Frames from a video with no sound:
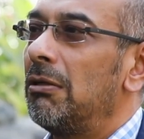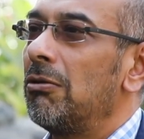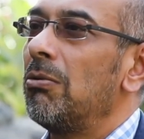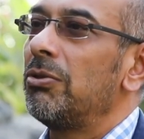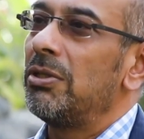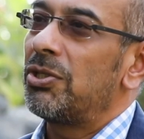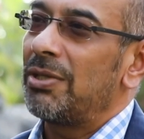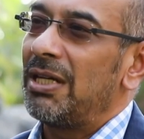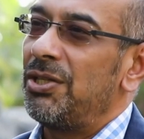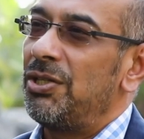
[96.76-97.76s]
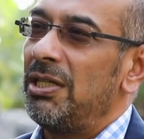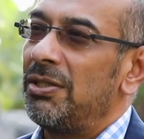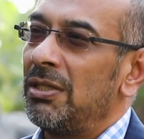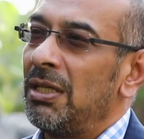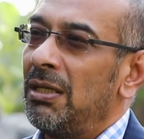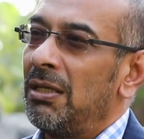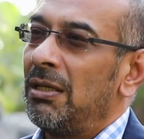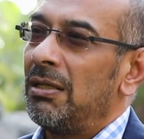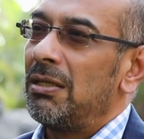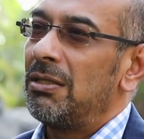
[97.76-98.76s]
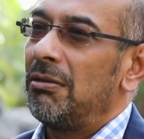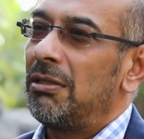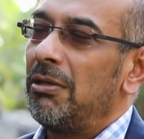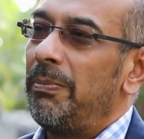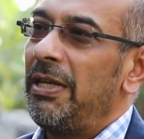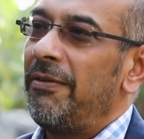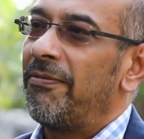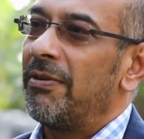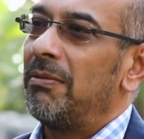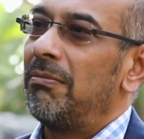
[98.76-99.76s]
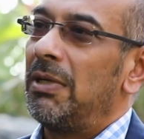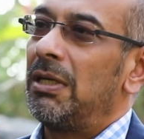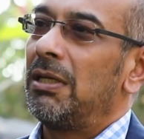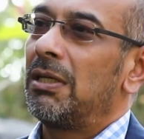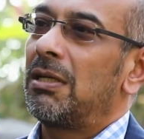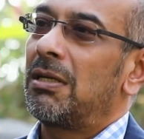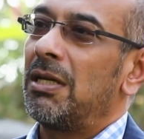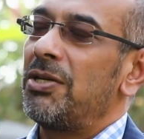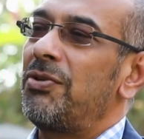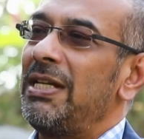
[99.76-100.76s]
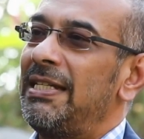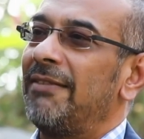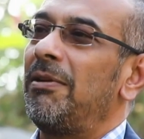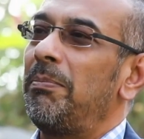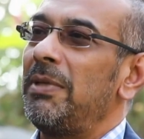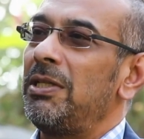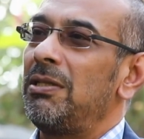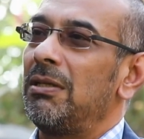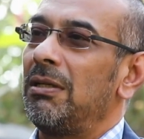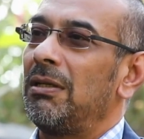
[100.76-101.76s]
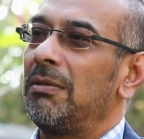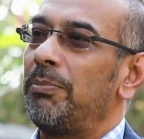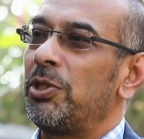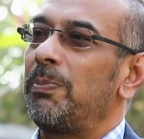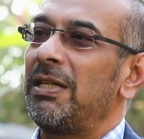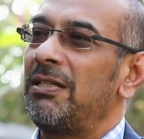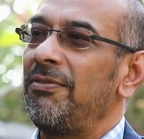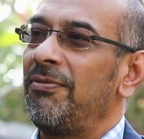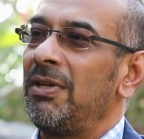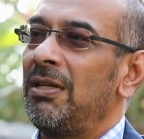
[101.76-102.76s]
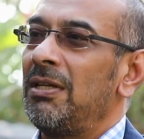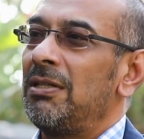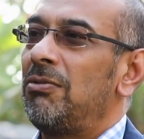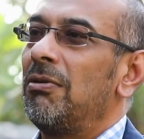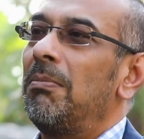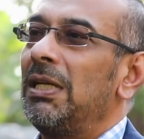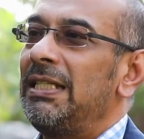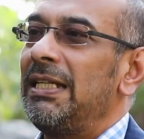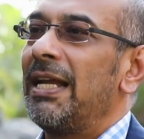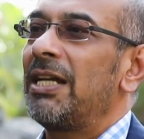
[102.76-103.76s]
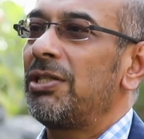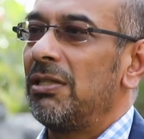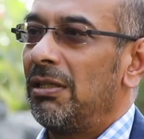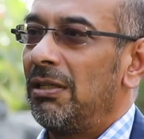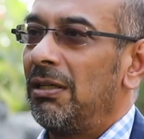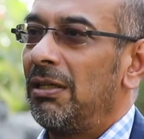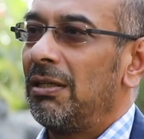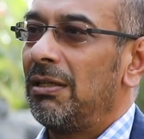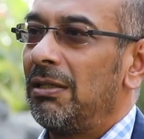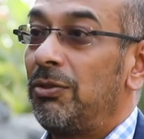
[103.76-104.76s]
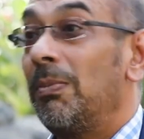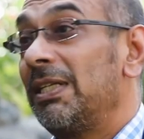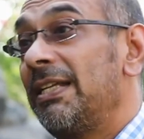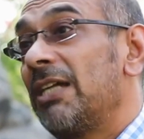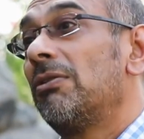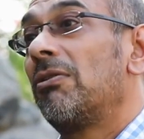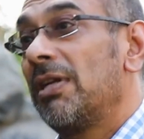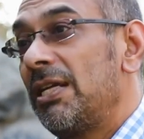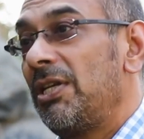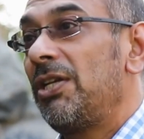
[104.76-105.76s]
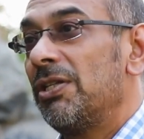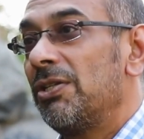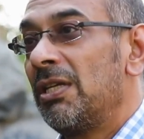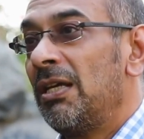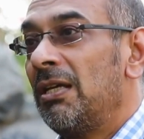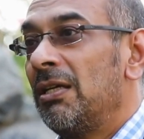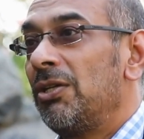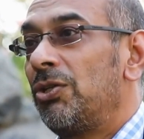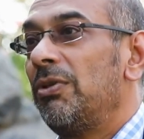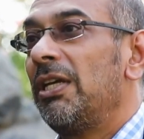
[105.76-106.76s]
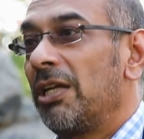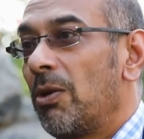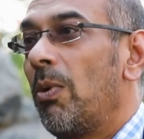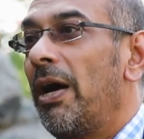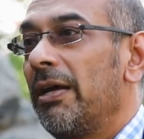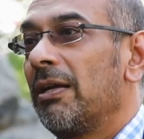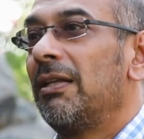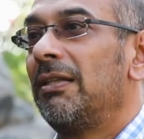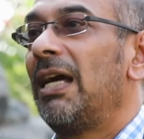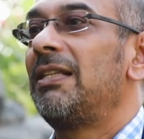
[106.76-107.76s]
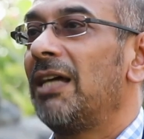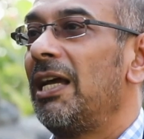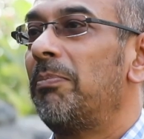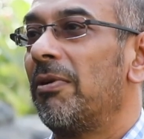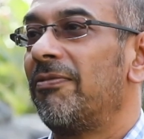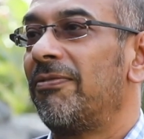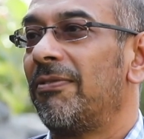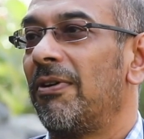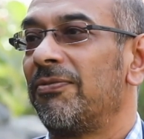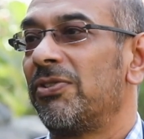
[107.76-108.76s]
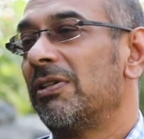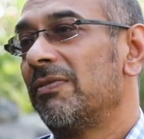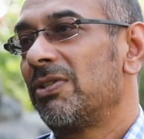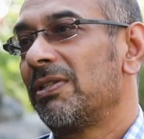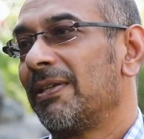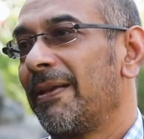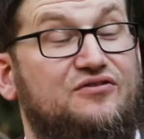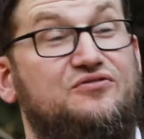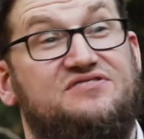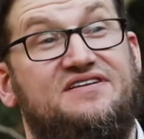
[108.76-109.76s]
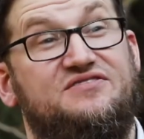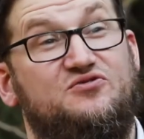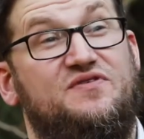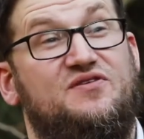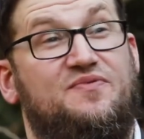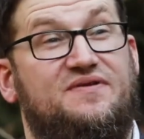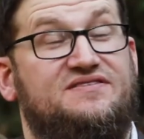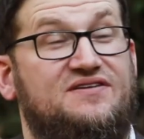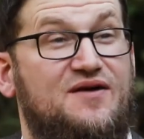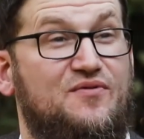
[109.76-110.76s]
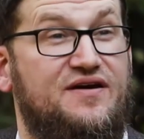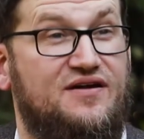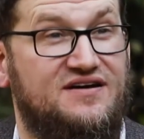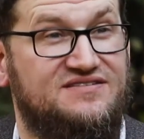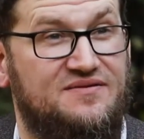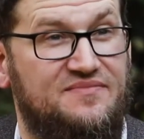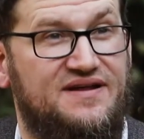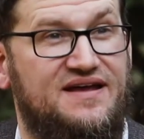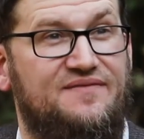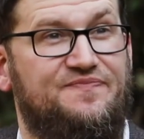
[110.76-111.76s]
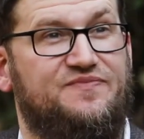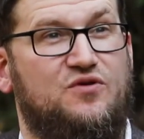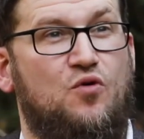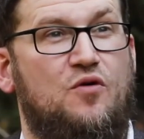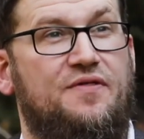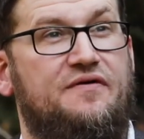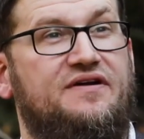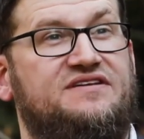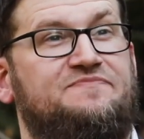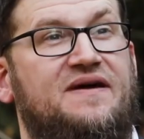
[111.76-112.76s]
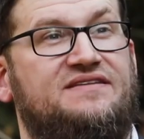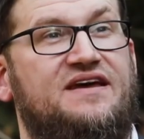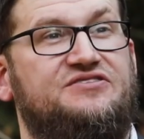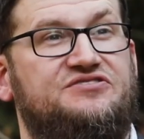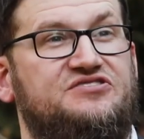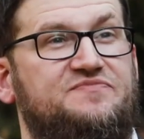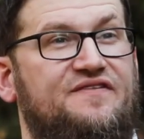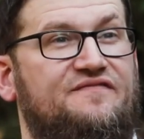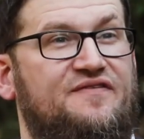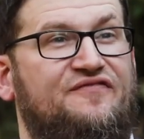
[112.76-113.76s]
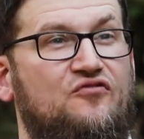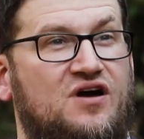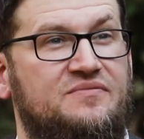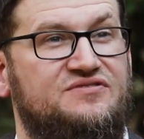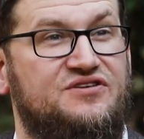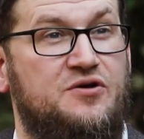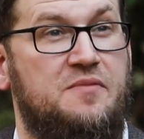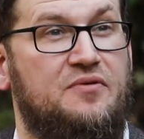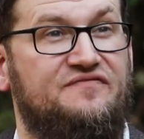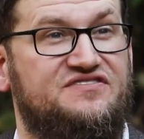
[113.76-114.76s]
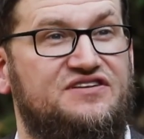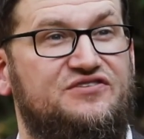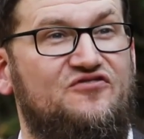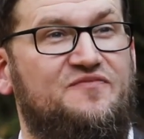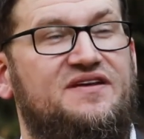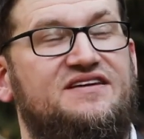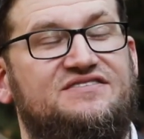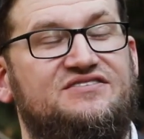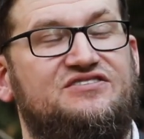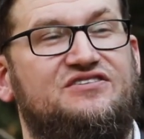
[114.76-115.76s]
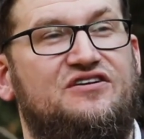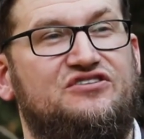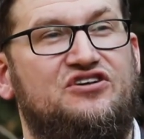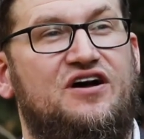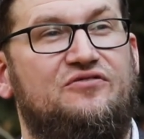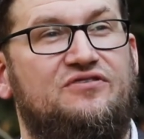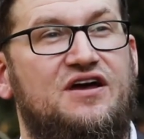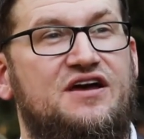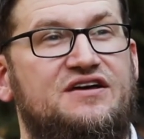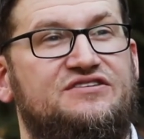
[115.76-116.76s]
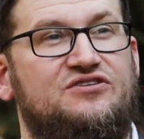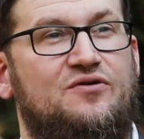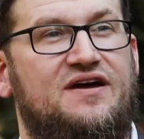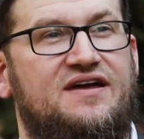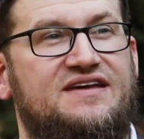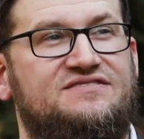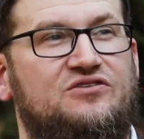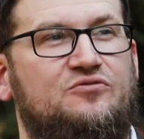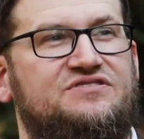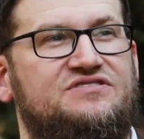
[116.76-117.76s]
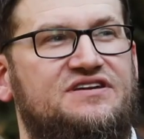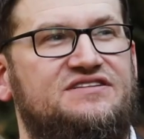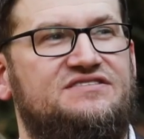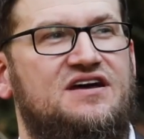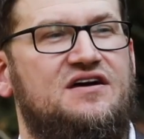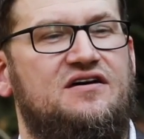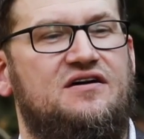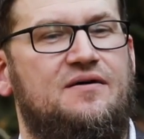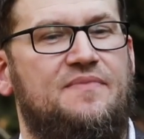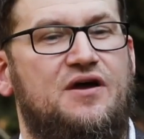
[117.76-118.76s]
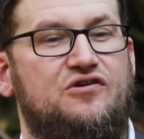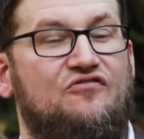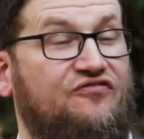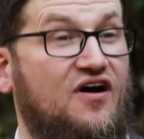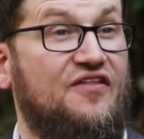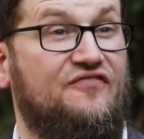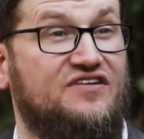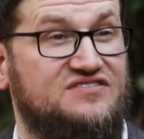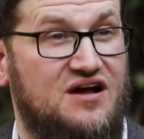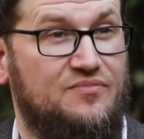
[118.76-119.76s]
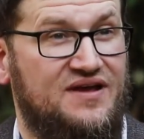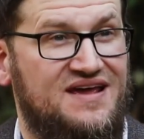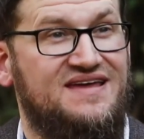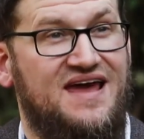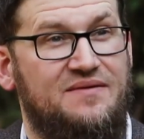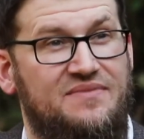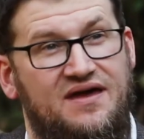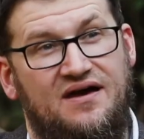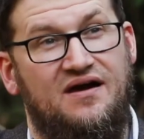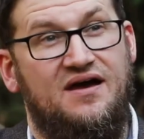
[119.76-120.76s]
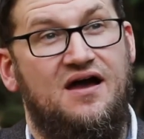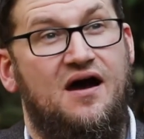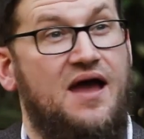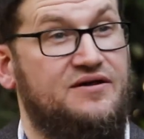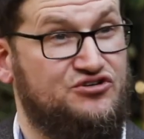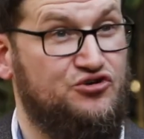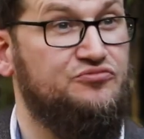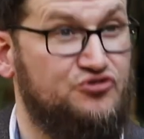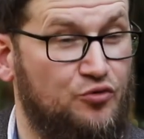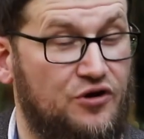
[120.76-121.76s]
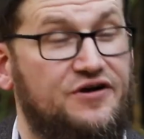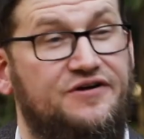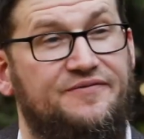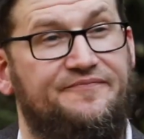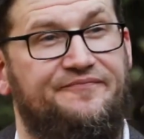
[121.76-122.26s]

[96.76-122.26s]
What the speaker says: growth strategies. So it could be from a country development perspective to multinational organizations, should they require that type of service. Now, usually this would be the time where I'd ask somebody what were their expectations before coming to the UAE, but obviously you've been here since a young child. So I guess the question is, your father, for example, he came here, I assume, to work?